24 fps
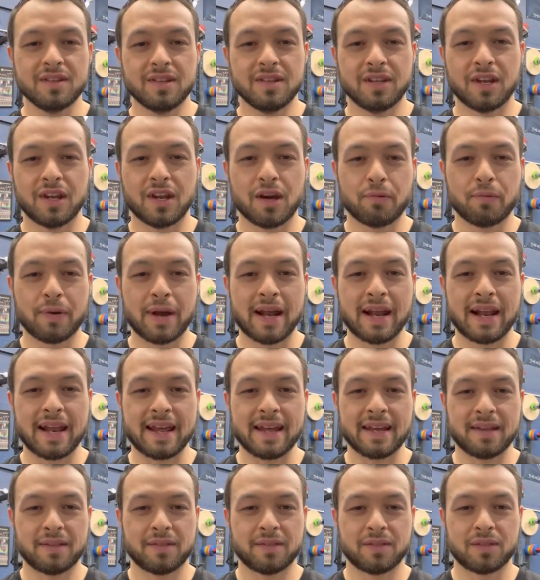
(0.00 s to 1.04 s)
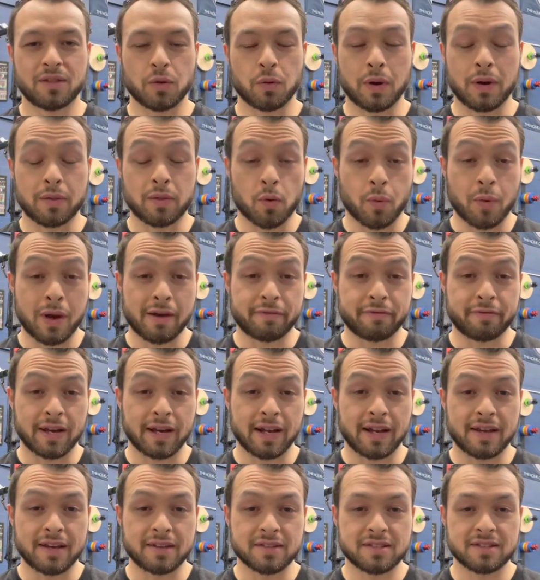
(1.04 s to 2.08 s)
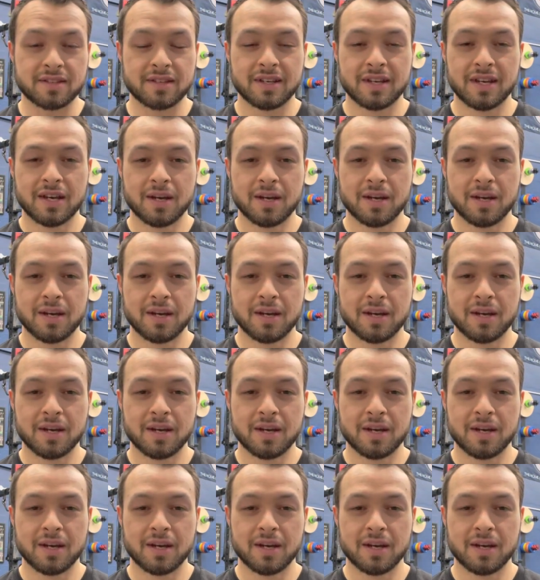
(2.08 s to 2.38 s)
you know, really there were failures,